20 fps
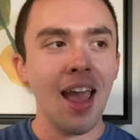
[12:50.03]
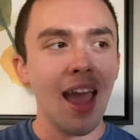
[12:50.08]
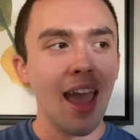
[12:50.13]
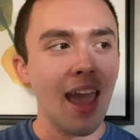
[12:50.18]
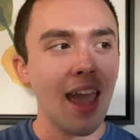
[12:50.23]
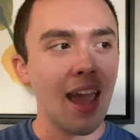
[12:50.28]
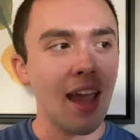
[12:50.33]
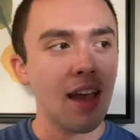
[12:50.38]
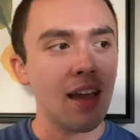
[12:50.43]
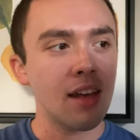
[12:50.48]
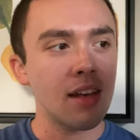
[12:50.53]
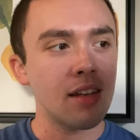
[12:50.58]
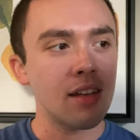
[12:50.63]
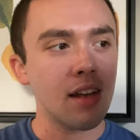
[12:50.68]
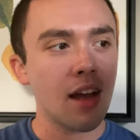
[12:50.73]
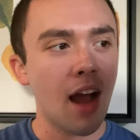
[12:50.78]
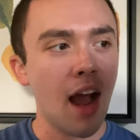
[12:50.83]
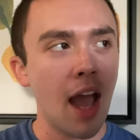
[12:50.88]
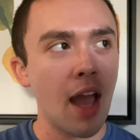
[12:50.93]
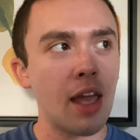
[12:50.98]
And
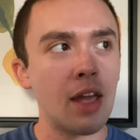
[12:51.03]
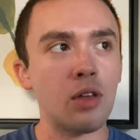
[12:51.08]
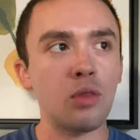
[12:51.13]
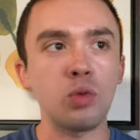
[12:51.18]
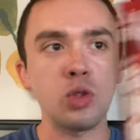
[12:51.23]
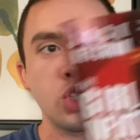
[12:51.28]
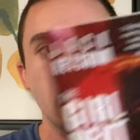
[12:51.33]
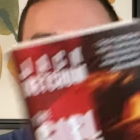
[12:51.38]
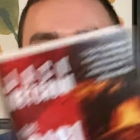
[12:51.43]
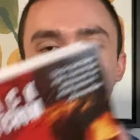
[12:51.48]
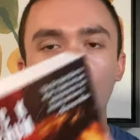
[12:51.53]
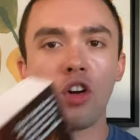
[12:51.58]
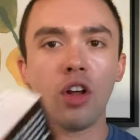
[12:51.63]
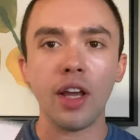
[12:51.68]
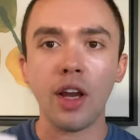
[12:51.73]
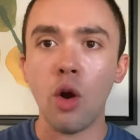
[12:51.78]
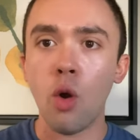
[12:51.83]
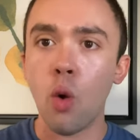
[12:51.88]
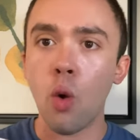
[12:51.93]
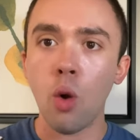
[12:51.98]
I was looking for like
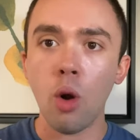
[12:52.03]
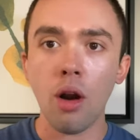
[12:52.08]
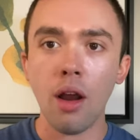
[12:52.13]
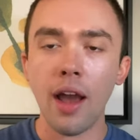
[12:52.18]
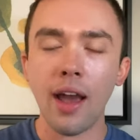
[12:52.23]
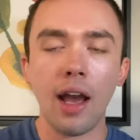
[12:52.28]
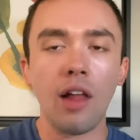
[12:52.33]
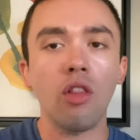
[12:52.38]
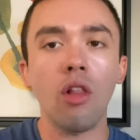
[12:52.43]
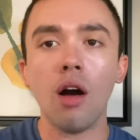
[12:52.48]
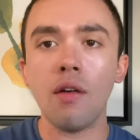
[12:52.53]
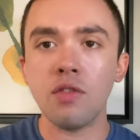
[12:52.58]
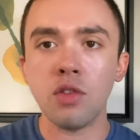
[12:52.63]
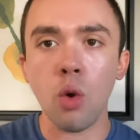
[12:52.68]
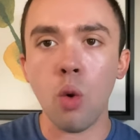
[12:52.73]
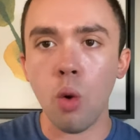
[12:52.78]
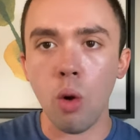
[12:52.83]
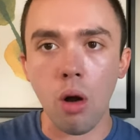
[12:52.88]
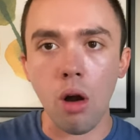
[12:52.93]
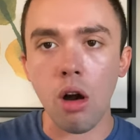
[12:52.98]
a horror, like I love
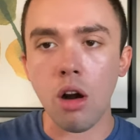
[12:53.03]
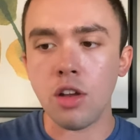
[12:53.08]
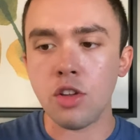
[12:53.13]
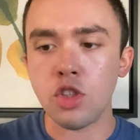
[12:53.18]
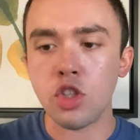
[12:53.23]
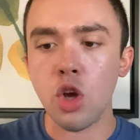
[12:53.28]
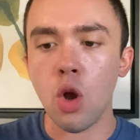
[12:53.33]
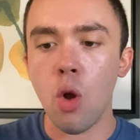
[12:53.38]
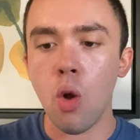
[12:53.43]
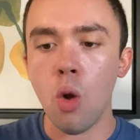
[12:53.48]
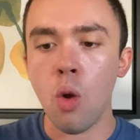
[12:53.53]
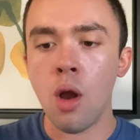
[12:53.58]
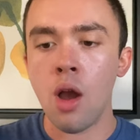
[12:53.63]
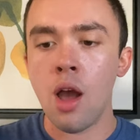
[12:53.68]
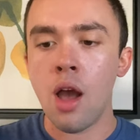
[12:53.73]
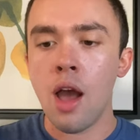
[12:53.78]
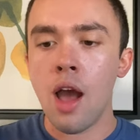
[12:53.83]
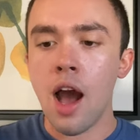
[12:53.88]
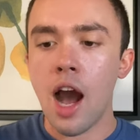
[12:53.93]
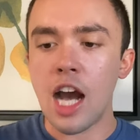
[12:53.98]
horror. And so
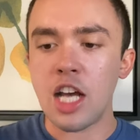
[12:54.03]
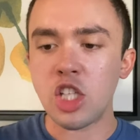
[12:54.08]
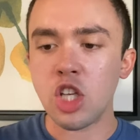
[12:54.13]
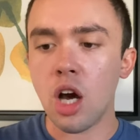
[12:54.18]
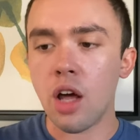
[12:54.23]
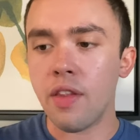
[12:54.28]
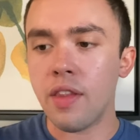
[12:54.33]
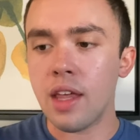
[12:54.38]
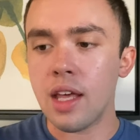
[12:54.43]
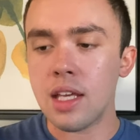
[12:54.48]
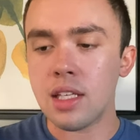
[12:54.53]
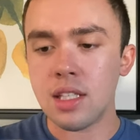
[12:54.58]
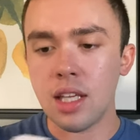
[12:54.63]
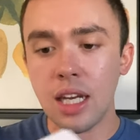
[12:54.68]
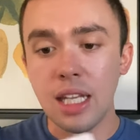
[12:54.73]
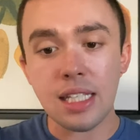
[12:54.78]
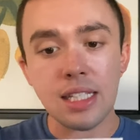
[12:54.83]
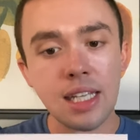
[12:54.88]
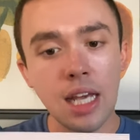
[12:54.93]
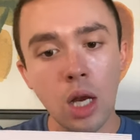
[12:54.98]
I saw this and
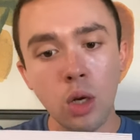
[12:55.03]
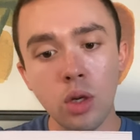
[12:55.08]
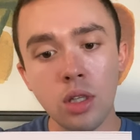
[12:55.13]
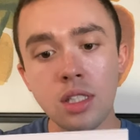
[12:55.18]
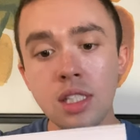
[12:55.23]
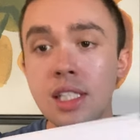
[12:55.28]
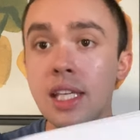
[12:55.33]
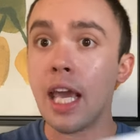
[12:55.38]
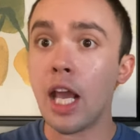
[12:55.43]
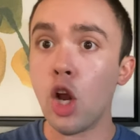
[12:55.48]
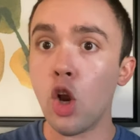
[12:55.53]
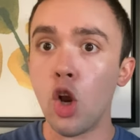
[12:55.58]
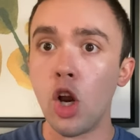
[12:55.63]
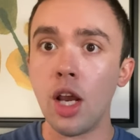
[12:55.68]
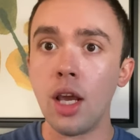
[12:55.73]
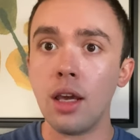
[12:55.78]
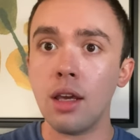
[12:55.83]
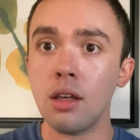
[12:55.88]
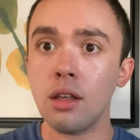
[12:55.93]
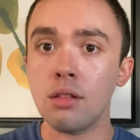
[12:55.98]
it sounded
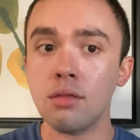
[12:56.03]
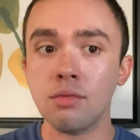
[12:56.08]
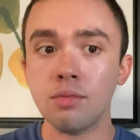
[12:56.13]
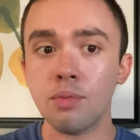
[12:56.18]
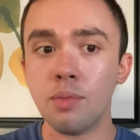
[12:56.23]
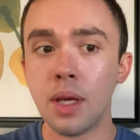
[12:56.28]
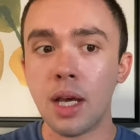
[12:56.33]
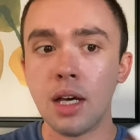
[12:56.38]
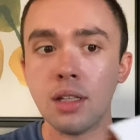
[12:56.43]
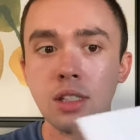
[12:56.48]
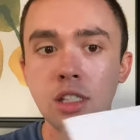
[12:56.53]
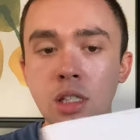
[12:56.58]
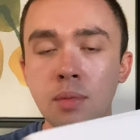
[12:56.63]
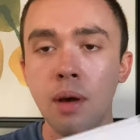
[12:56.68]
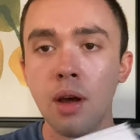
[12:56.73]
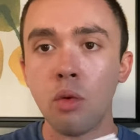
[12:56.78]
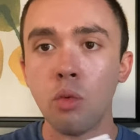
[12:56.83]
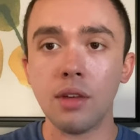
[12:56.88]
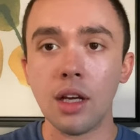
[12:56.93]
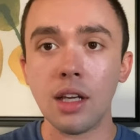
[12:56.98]
scary because it's
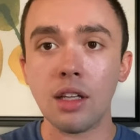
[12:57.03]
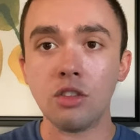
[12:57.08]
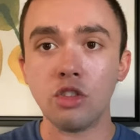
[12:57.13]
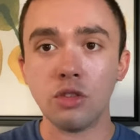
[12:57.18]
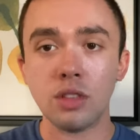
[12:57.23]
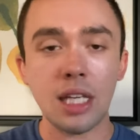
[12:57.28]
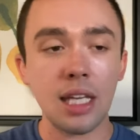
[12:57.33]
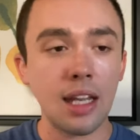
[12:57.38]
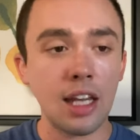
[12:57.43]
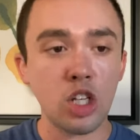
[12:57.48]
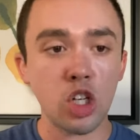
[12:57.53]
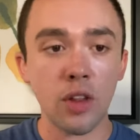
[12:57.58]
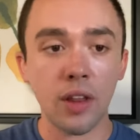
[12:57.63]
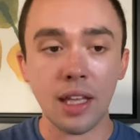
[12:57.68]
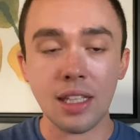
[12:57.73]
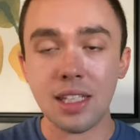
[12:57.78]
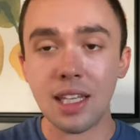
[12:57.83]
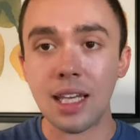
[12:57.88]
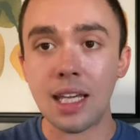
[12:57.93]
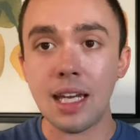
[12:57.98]
about a, teenager that
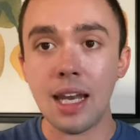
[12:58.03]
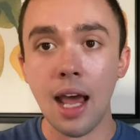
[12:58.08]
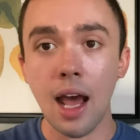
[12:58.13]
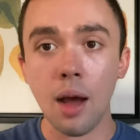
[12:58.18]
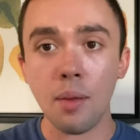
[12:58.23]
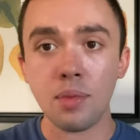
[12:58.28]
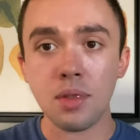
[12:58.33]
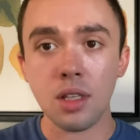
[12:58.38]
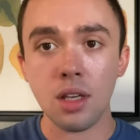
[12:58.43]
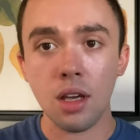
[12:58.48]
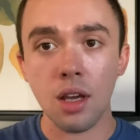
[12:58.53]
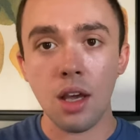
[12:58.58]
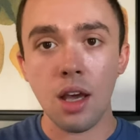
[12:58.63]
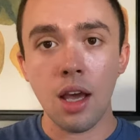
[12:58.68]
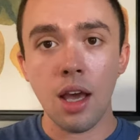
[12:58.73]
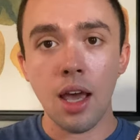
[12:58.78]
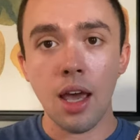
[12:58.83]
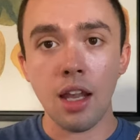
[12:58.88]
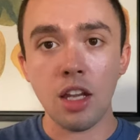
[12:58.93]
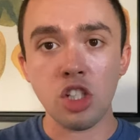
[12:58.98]
gets kidnapped
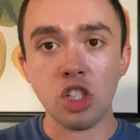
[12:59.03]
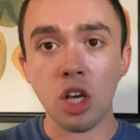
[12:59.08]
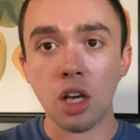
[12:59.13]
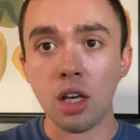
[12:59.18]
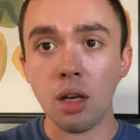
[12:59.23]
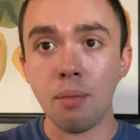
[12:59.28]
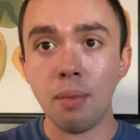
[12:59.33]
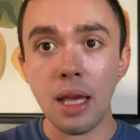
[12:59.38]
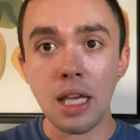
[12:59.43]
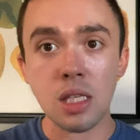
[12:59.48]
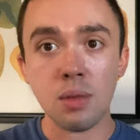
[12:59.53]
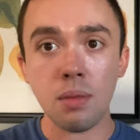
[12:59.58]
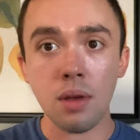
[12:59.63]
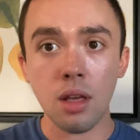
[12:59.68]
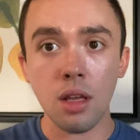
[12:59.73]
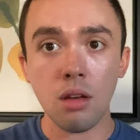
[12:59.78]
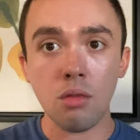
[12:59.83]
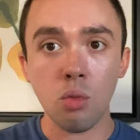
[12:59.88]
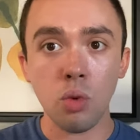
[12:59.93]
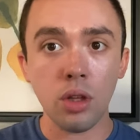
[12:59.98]
and is stuck in a
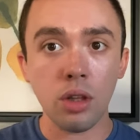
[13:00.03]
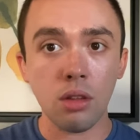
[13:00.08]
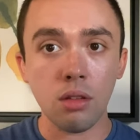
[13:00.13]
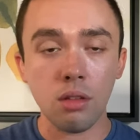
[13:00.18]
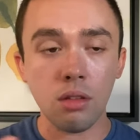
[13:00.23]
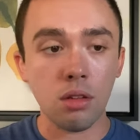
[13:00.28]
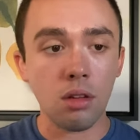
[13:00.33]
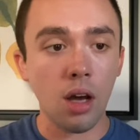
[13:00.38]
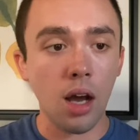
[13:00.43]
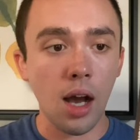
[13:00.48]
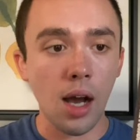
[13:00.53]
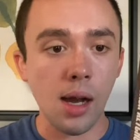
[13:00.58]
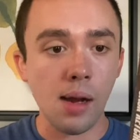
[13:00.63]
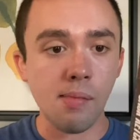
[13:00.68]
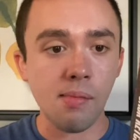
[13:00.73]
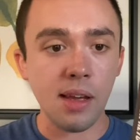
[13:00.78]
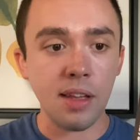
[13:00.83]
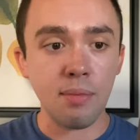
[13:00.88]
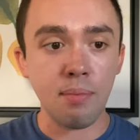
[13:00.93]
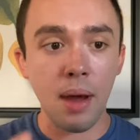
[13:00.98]
basement with, um,
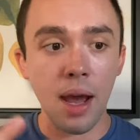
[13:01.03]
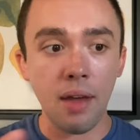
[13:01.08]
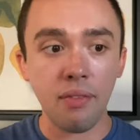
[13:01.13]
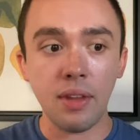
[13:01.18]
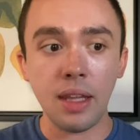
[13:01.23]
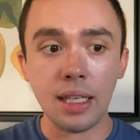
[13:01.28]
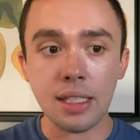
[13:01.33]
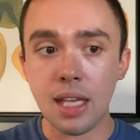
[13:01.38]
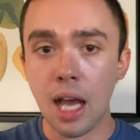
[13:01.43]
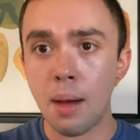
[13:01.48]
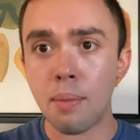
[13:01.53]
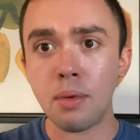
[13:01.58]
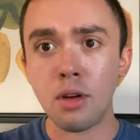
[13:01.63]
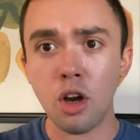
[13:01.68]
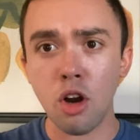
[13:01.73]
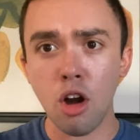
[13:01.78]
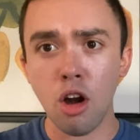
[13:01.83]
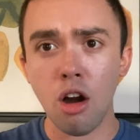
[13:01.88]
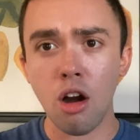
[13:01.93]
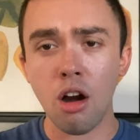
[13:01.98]
and bad things happen to
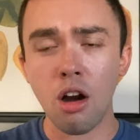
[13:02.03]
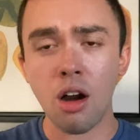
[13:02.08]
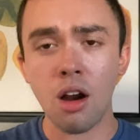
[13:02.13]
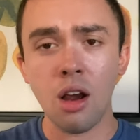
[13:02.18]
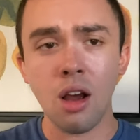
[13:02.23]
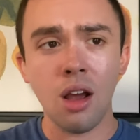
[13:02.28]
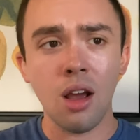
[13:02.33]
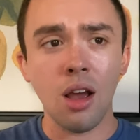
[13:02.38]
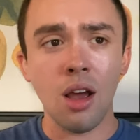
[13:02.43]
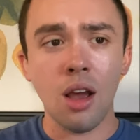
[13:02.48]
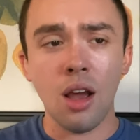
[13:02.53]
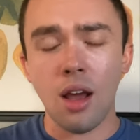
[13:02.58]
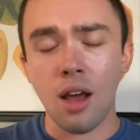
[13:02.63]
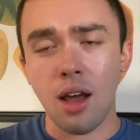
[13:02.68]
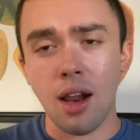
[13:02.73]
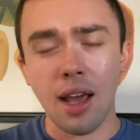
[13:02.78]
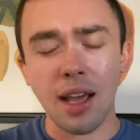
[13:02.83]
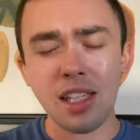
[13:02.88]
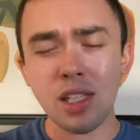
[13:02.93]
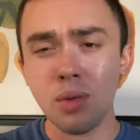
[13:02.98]
her.
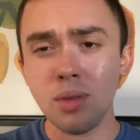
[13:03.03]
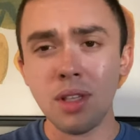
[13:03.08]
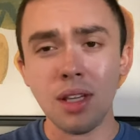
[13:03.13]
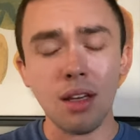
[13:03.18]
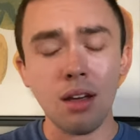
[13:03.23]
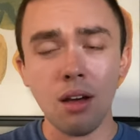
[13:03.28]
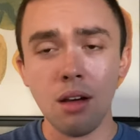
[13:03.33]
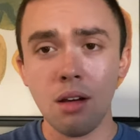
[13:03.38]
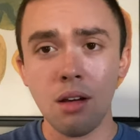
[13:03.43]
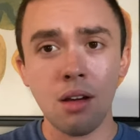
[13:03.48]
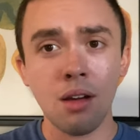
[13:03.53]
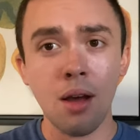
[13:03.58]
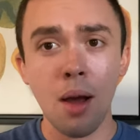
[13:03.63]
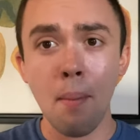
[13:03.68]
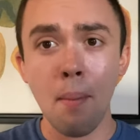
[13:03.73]
I guess I was like a